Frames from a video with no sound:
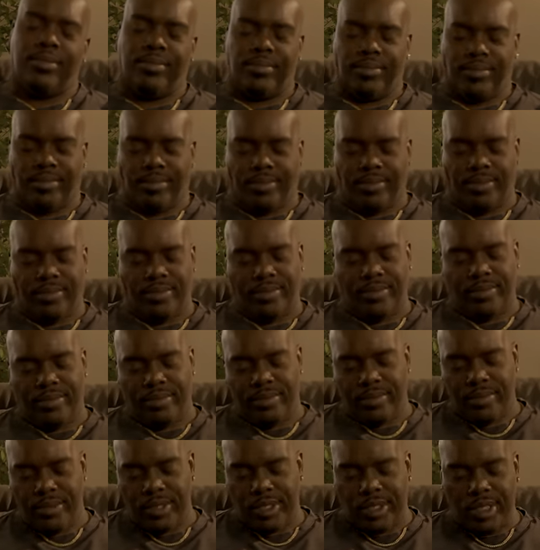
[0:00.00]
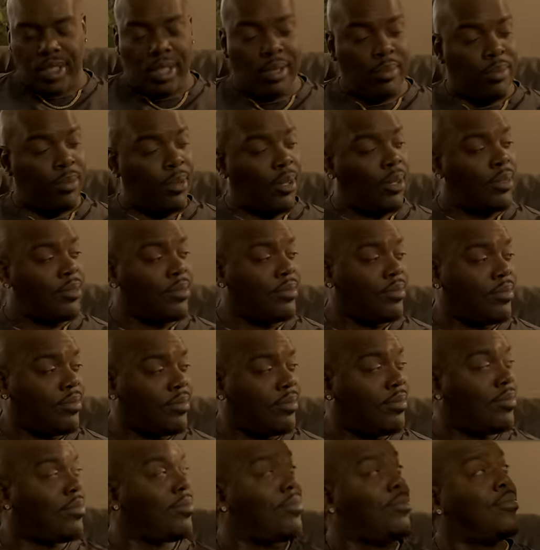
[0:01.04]
up, Bruce? What's up, bro?
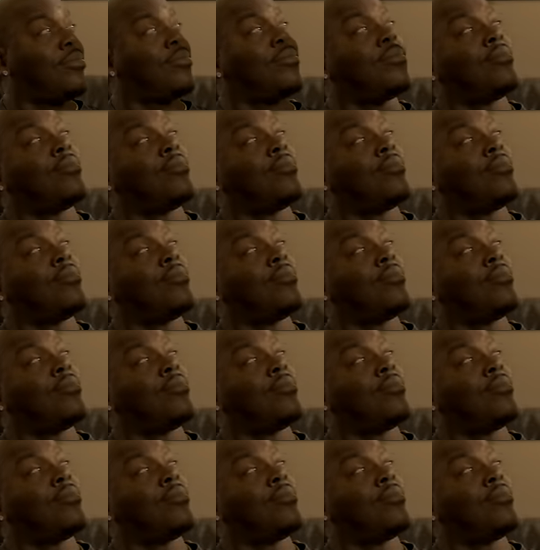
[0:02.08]
It's been a